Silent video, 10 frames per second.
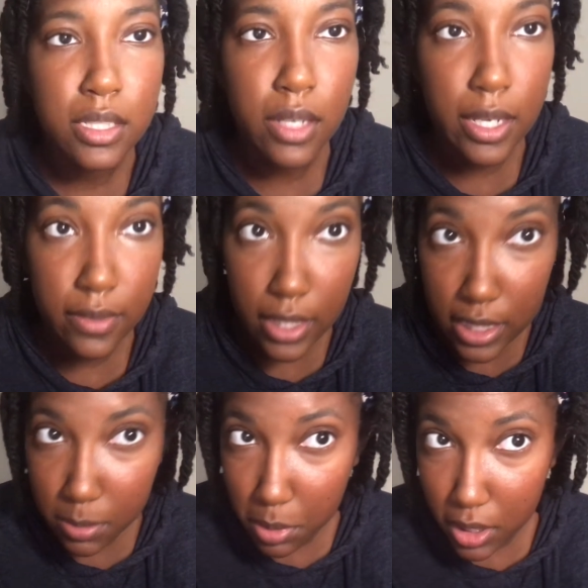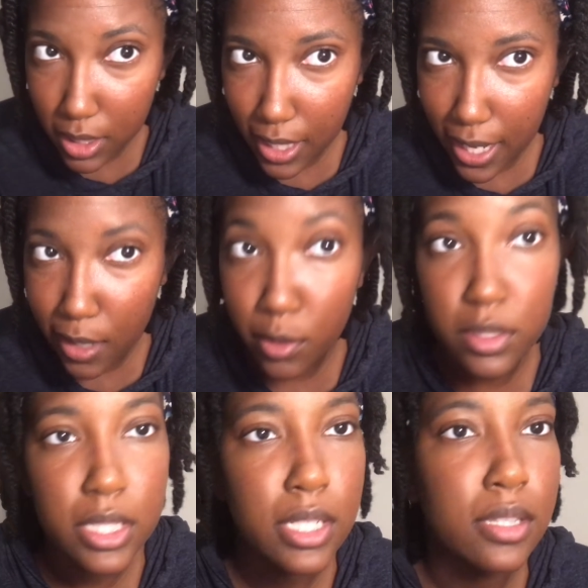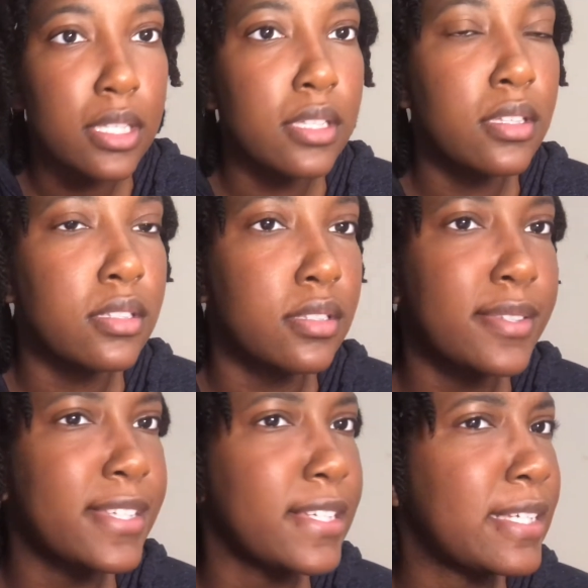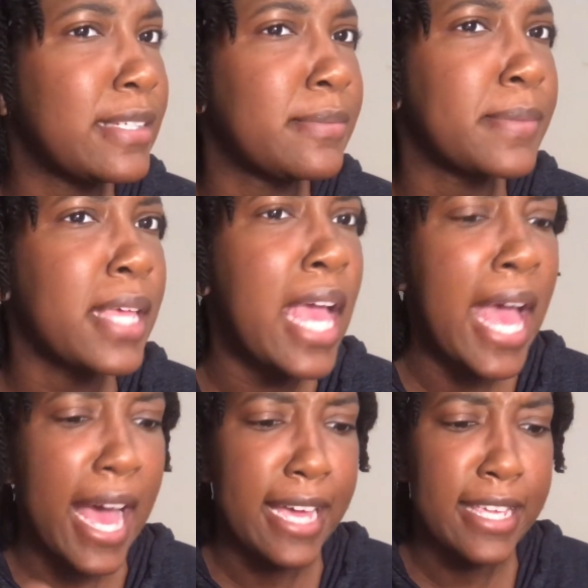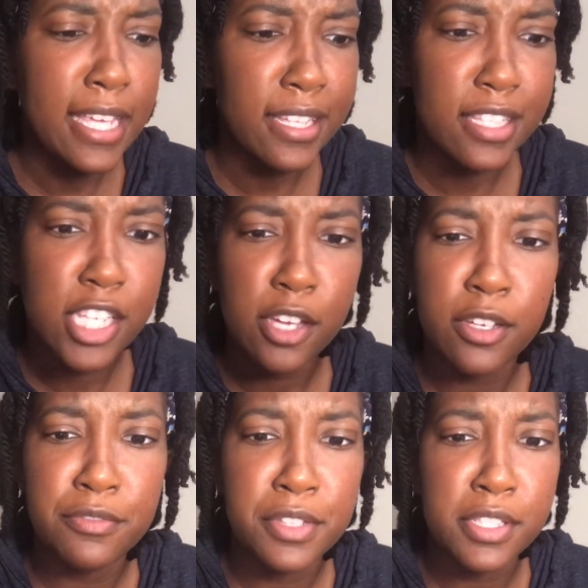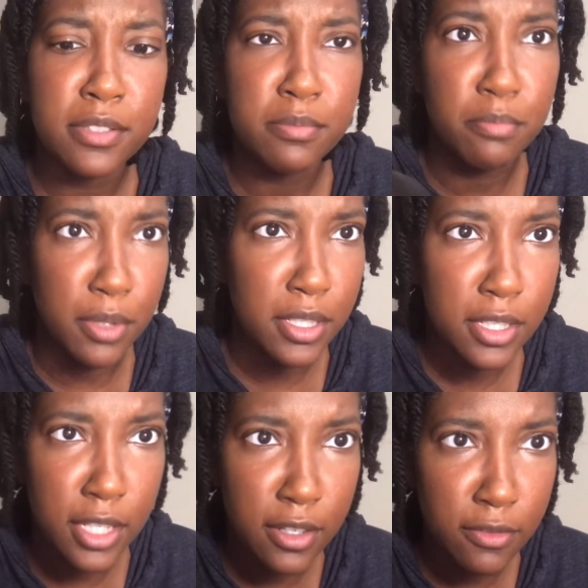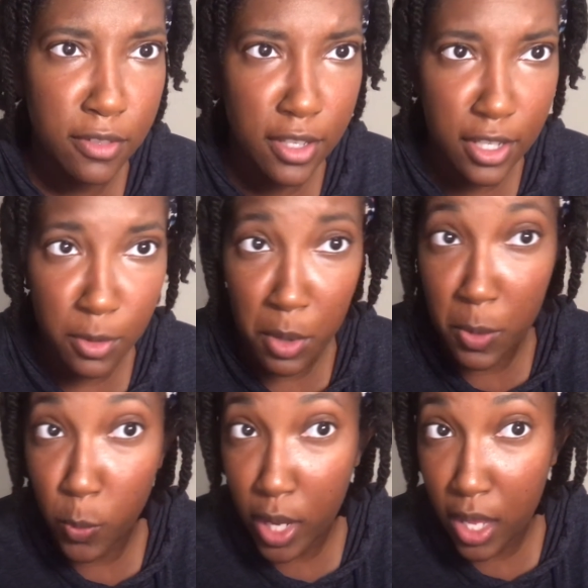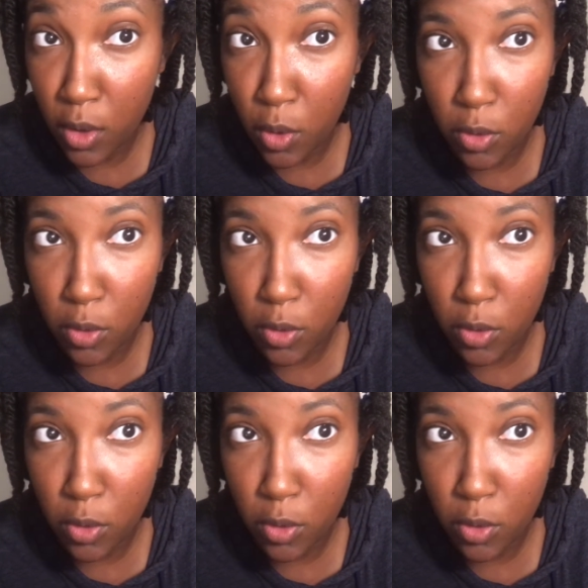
So everything is blended out, and I think it looks good. I can't tell if this blended it really well